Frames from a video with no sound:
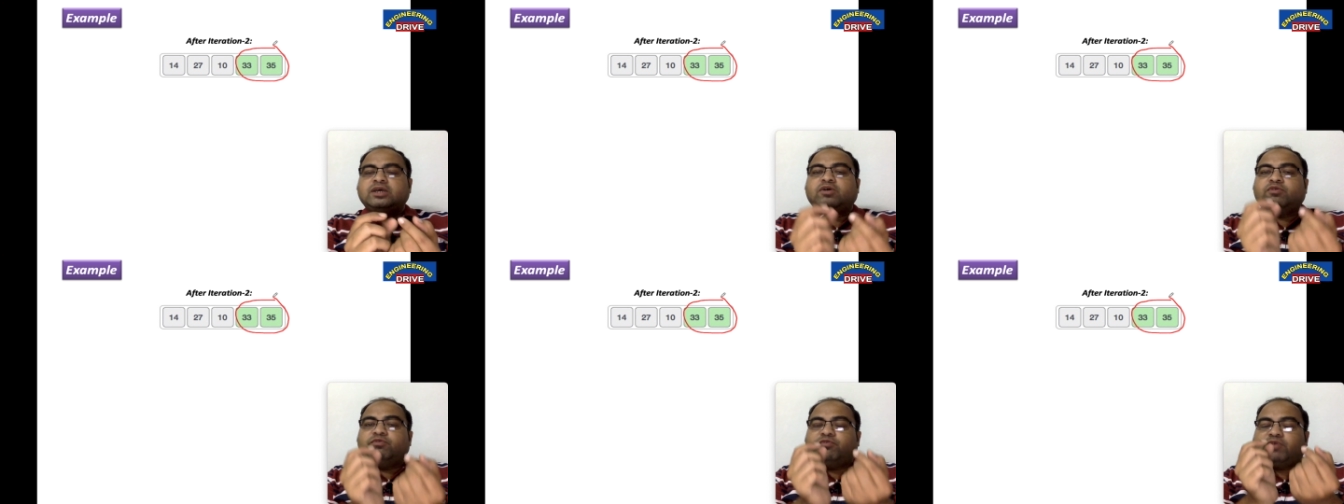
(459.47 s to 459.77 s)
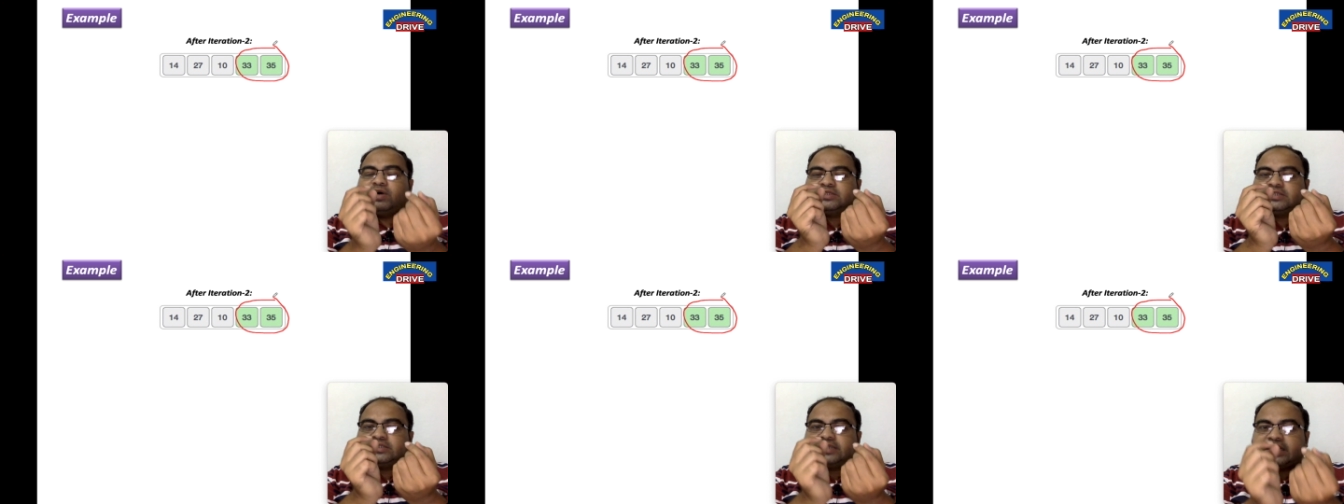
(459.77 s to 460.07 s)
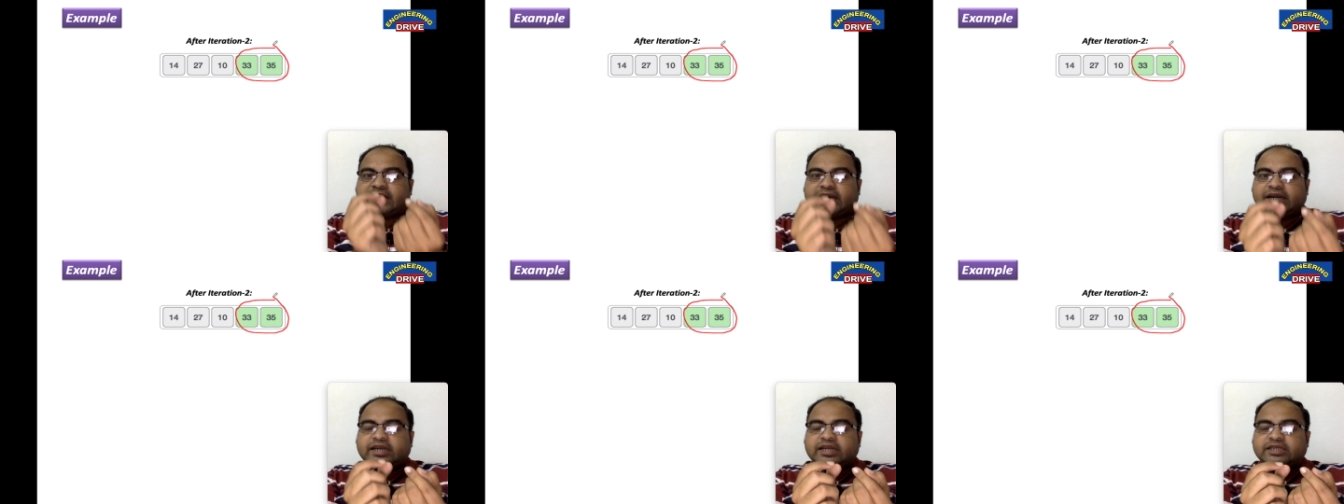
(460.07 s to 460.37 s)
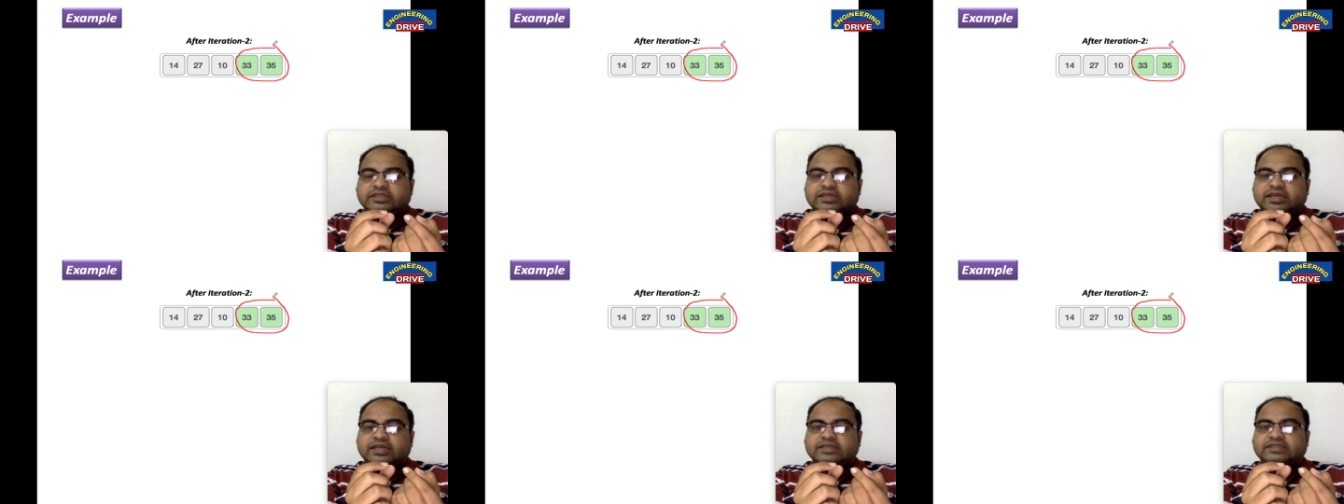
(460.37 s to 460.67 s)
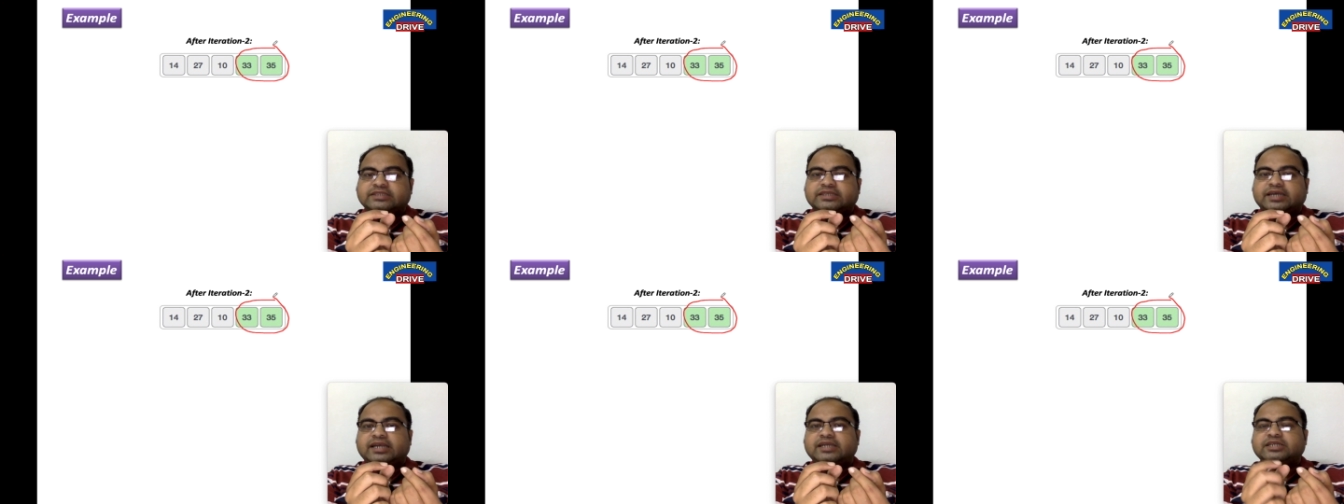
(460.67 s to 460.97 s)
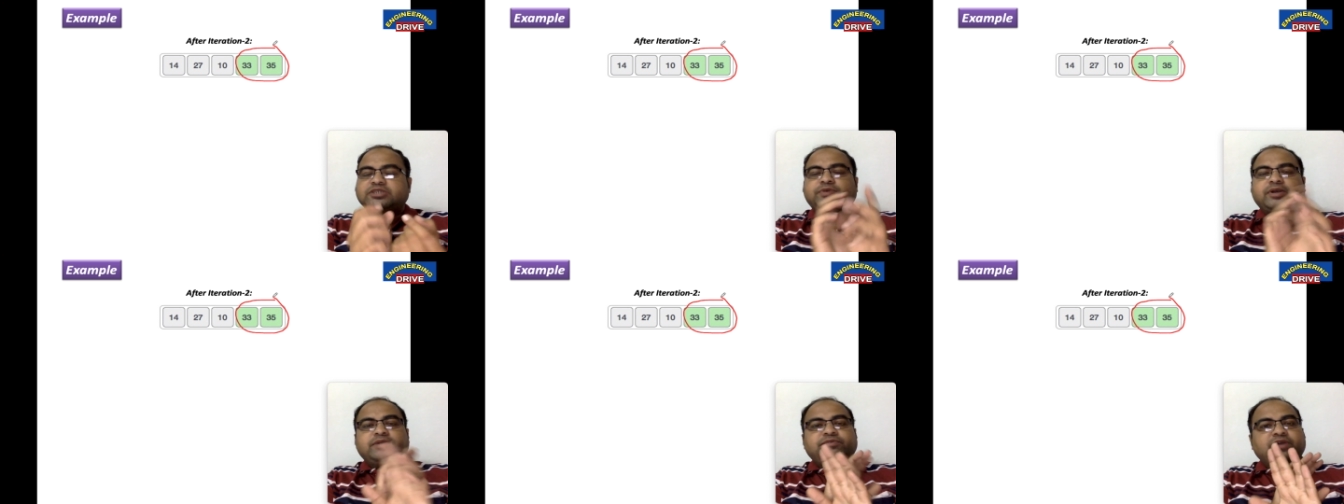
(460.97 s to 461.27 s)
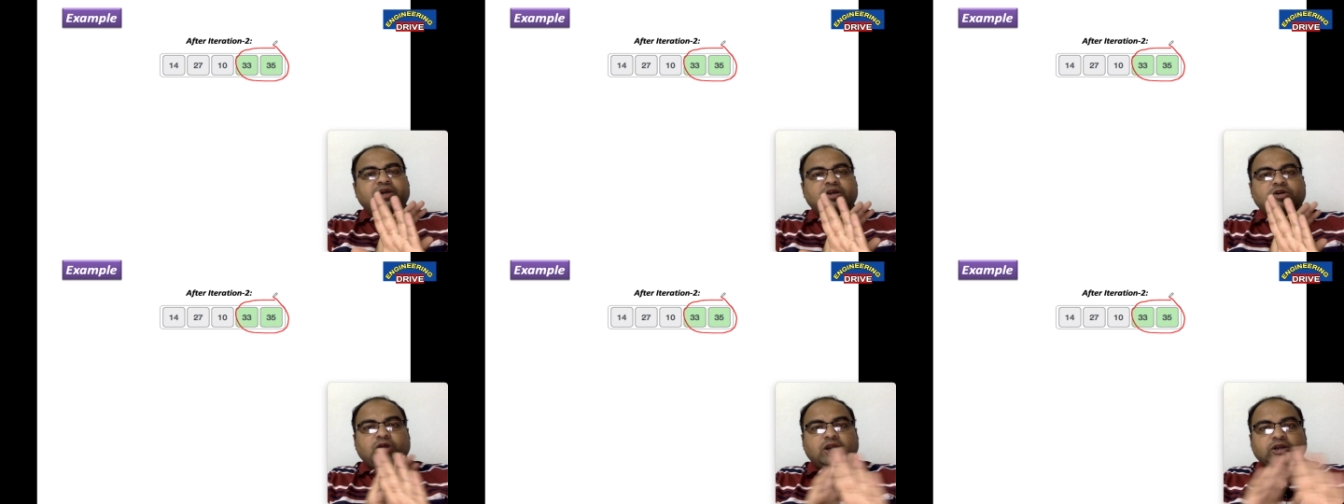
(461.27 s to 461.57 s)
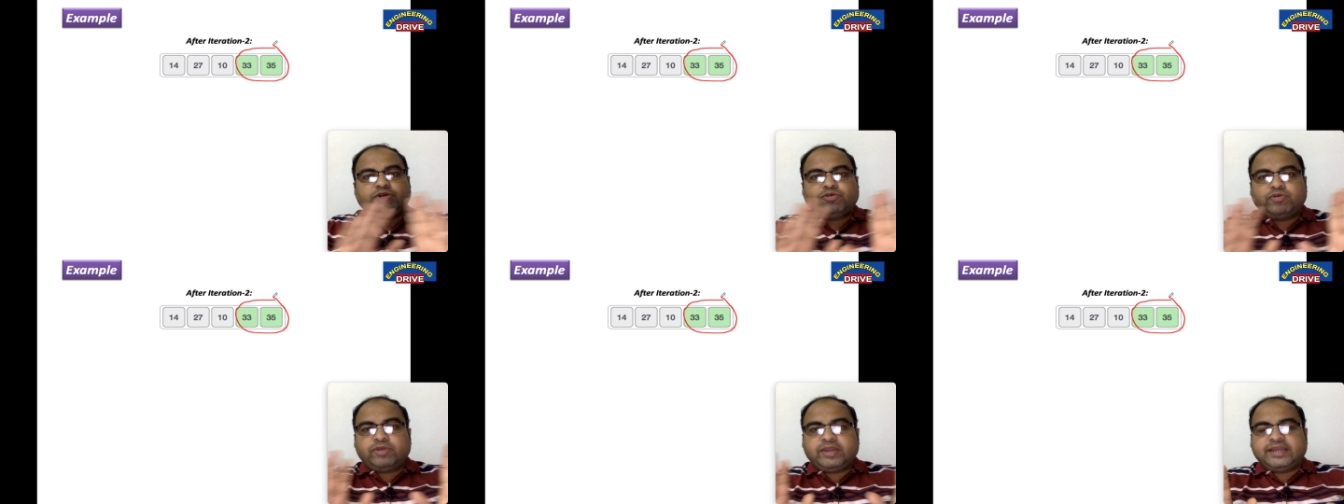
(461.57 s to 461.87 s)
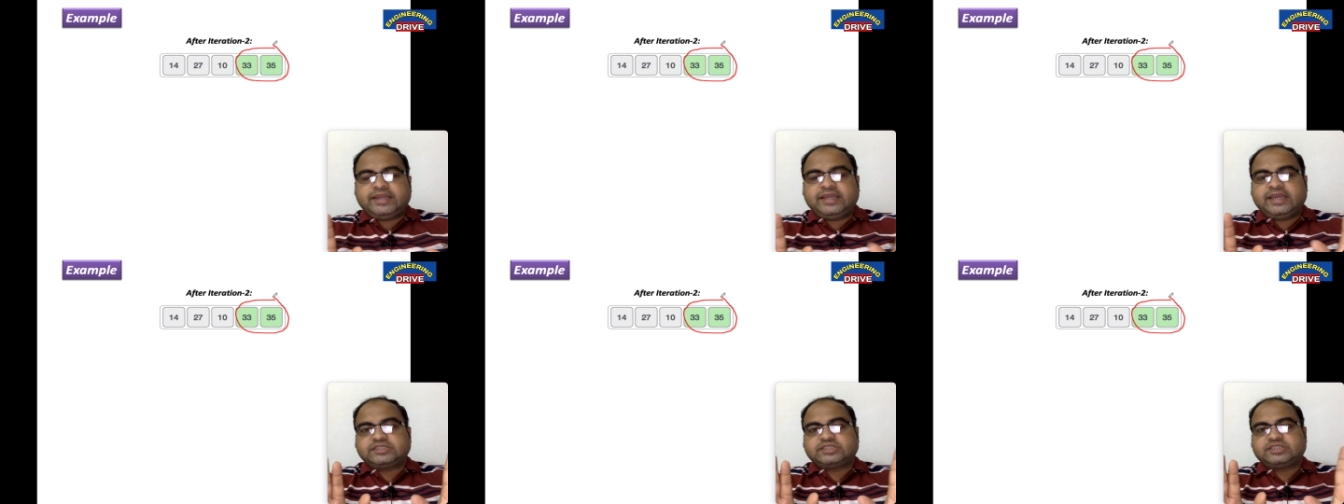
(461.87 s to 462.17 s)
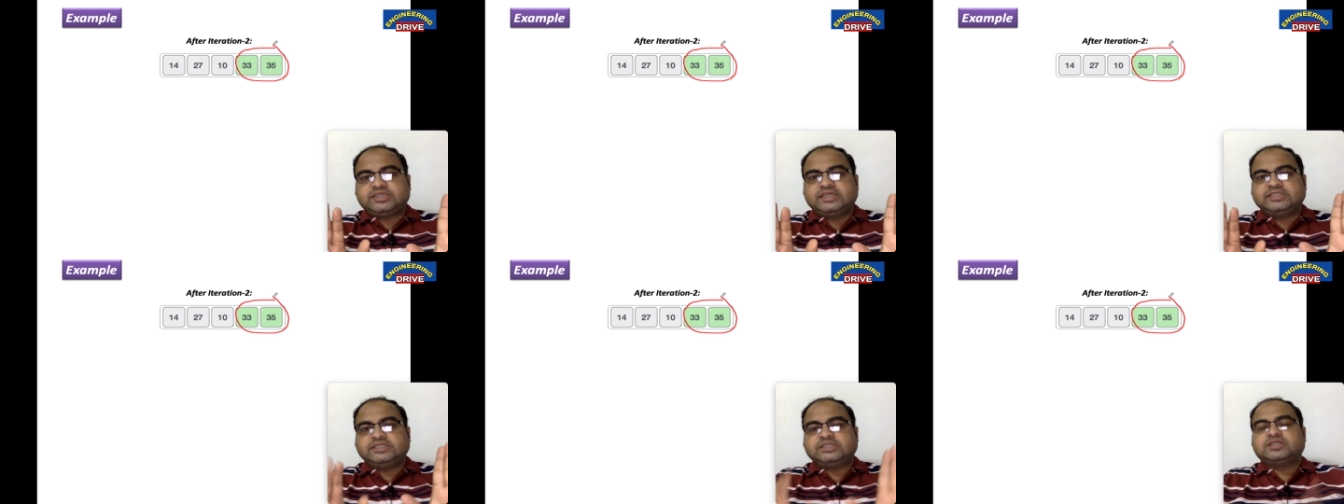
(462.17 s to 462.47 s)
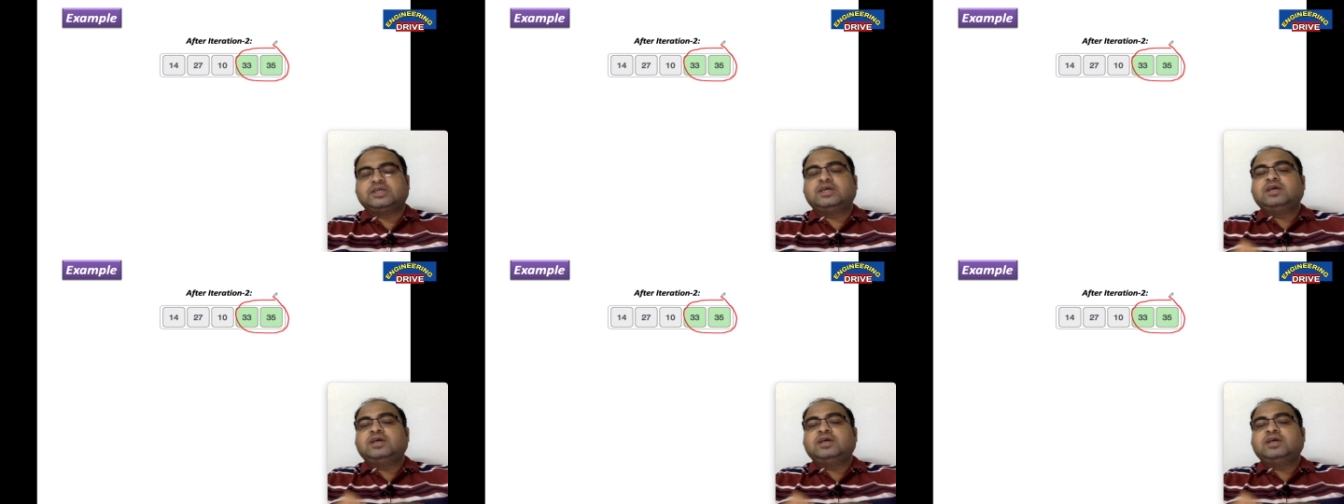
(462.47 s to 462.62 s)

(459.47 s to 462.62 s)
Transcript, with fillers: once the condition is satisfied we are not doing any exchange